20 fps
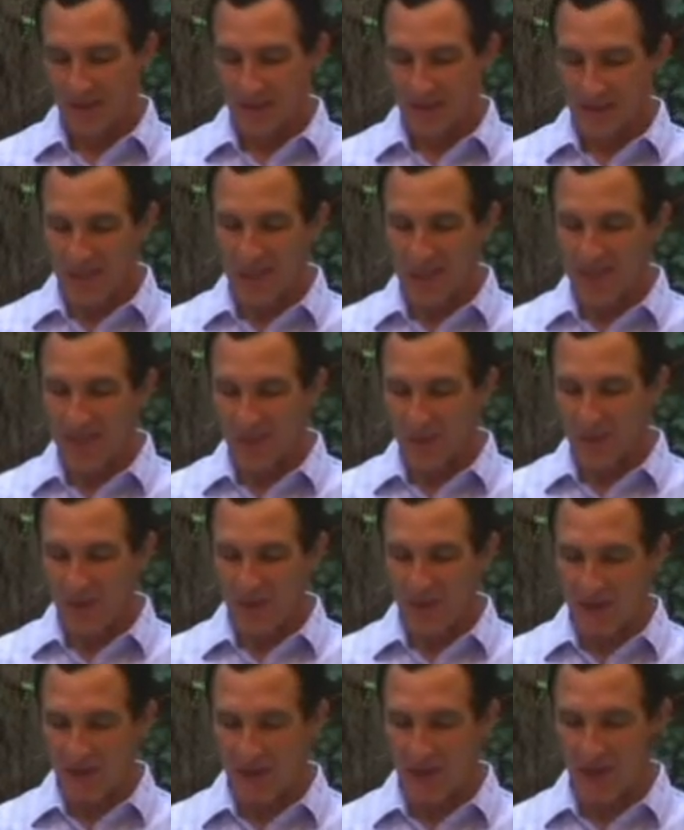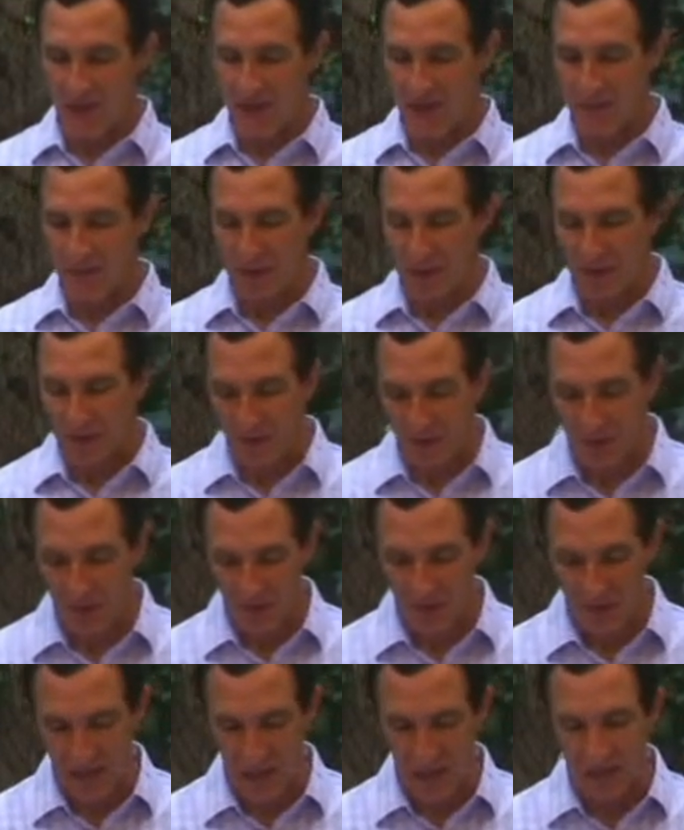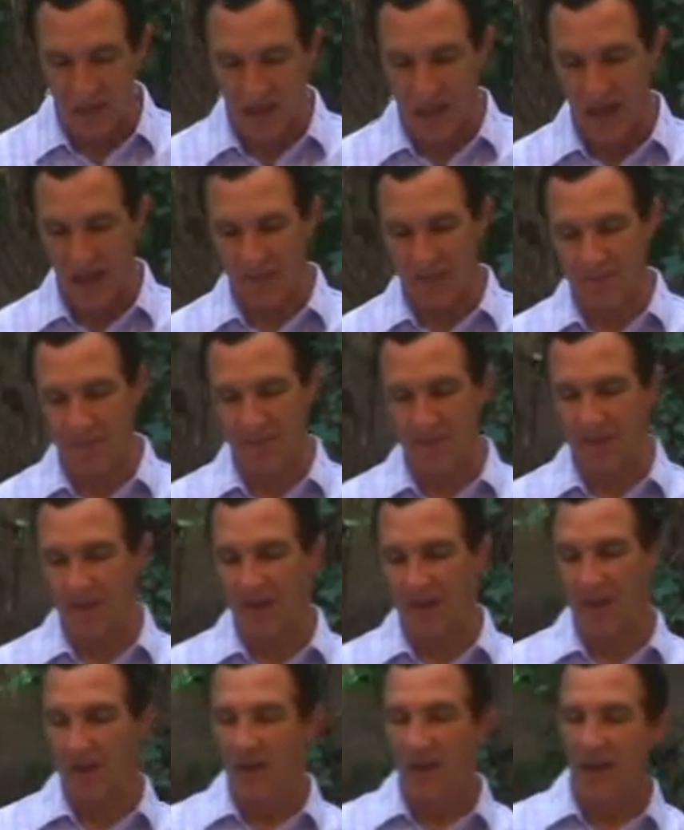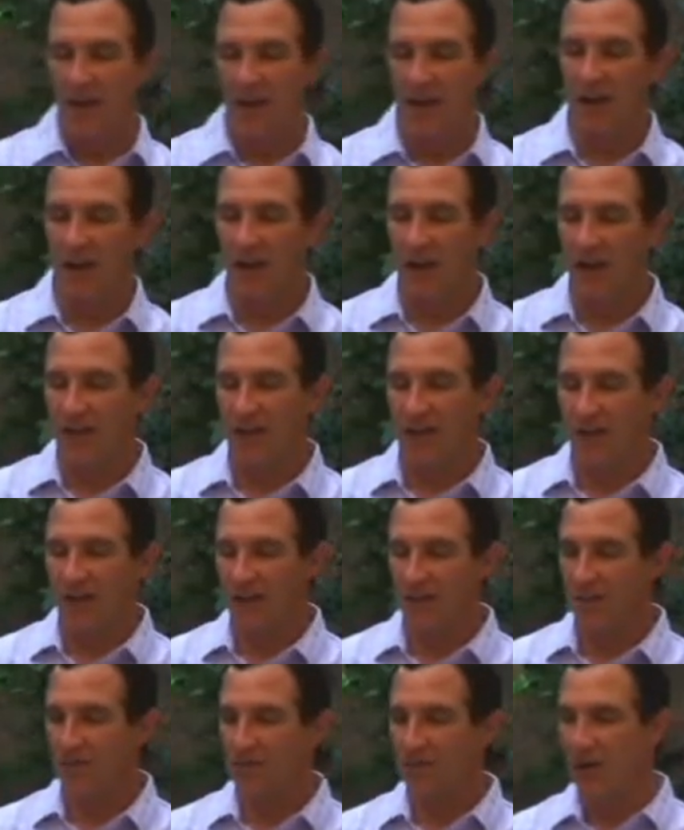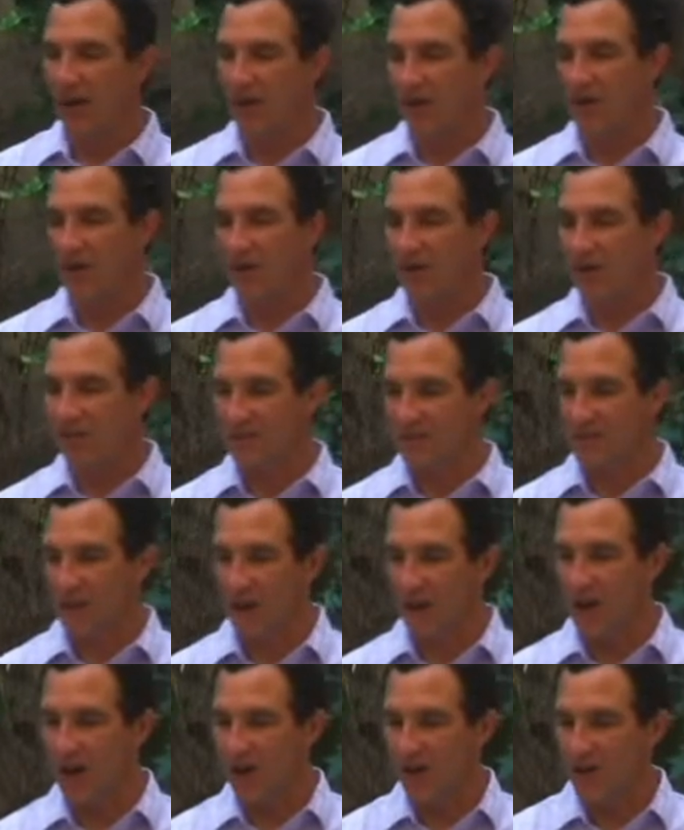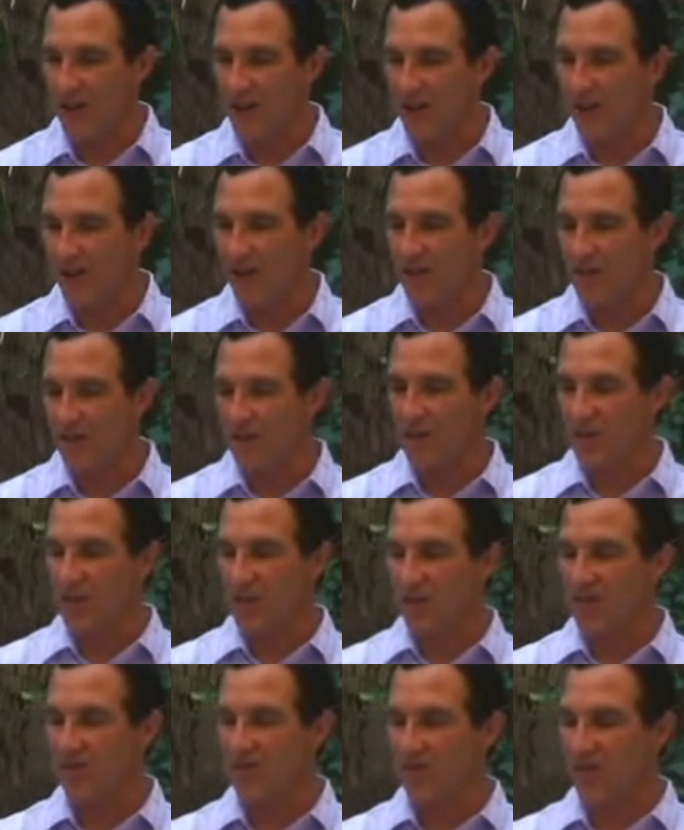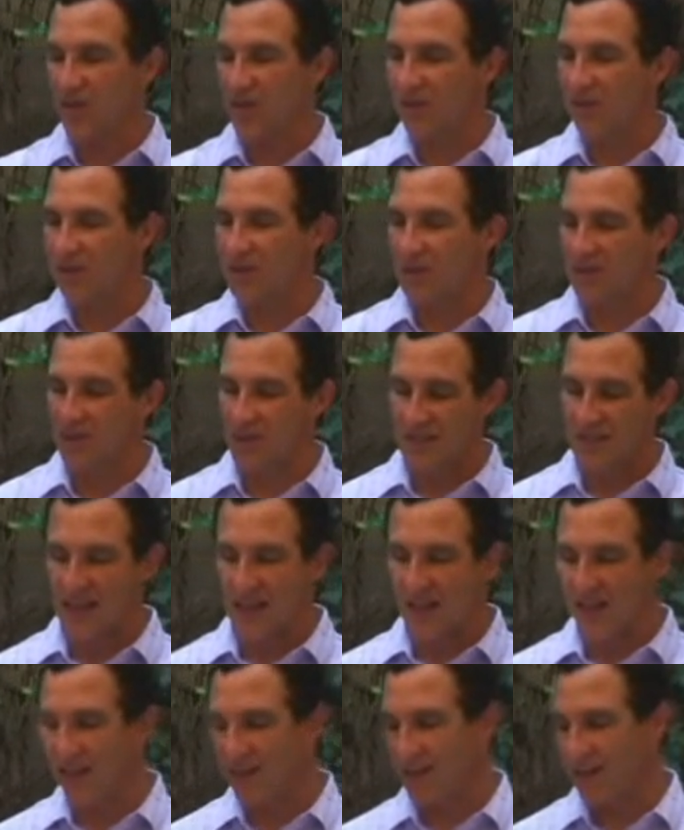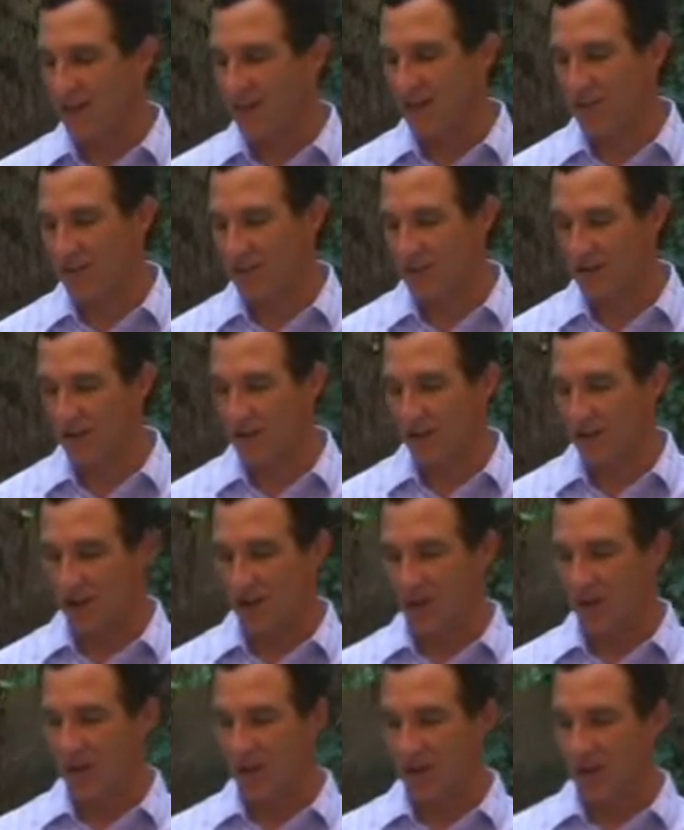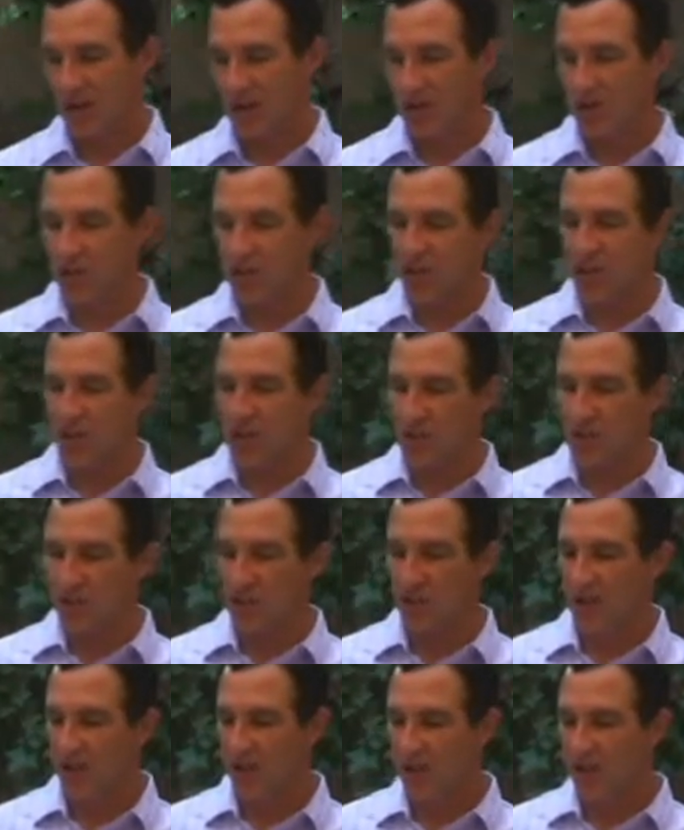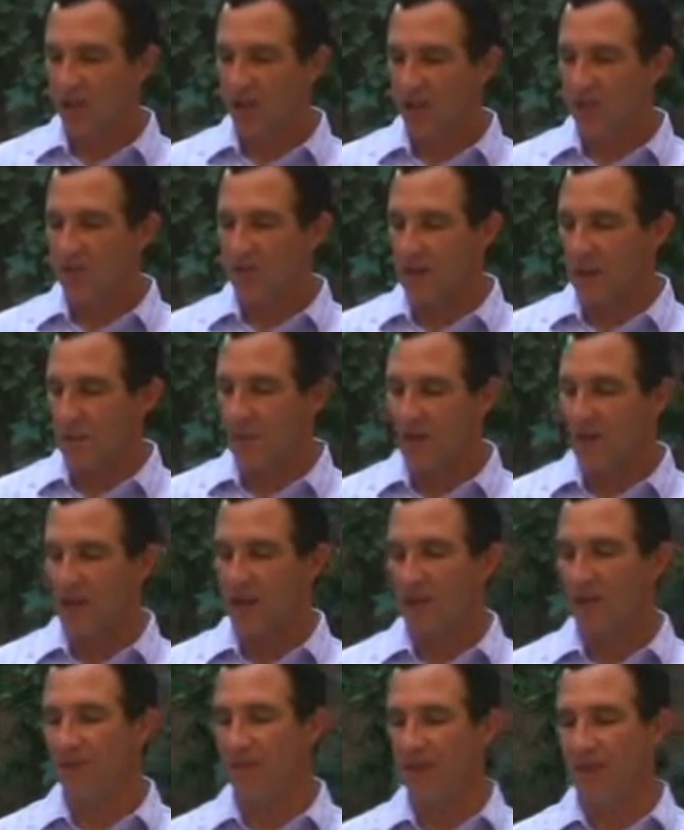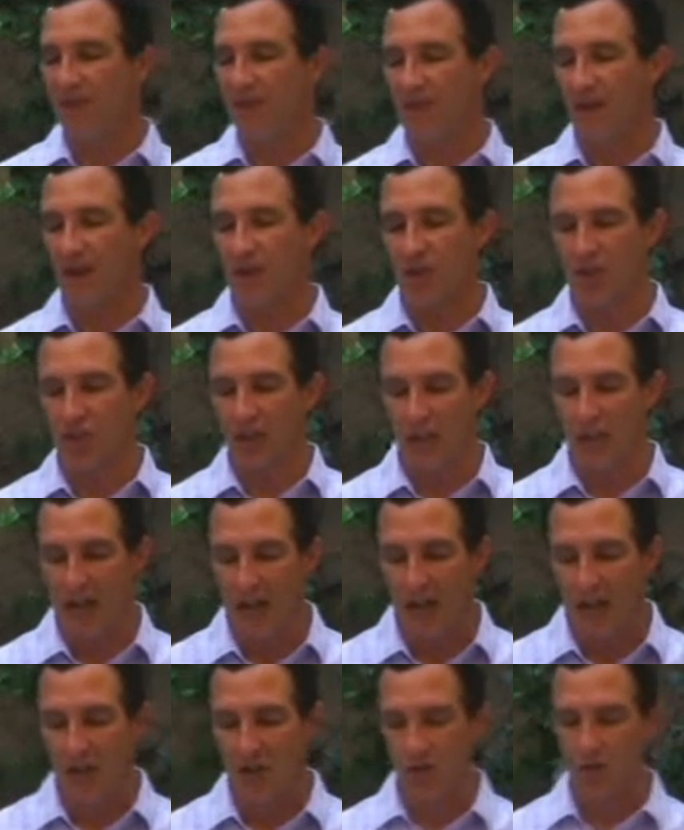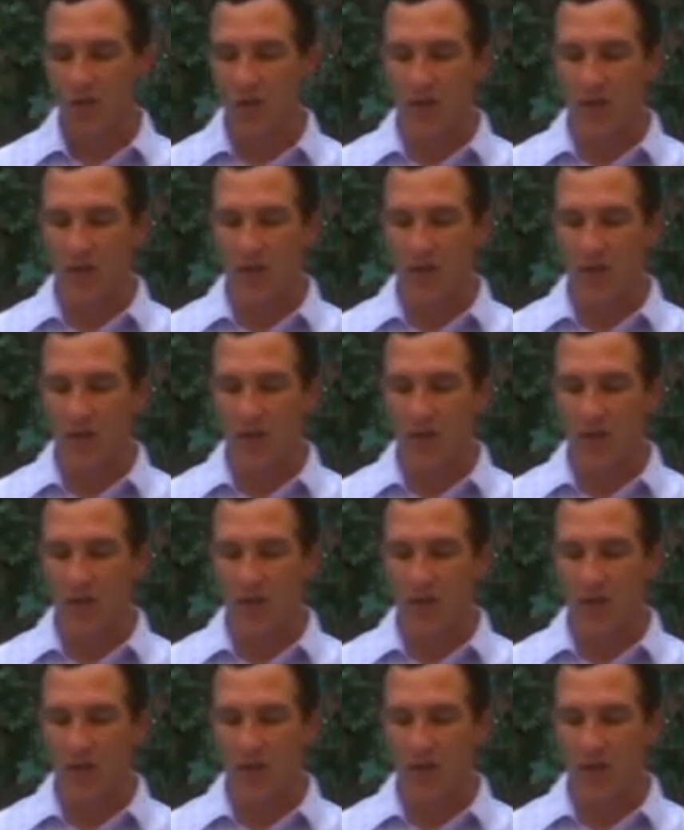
that's what we have to say about truth and lying. The prophet Zechariah, if you look at the first text in your sheet, the remnant of Israel shall not do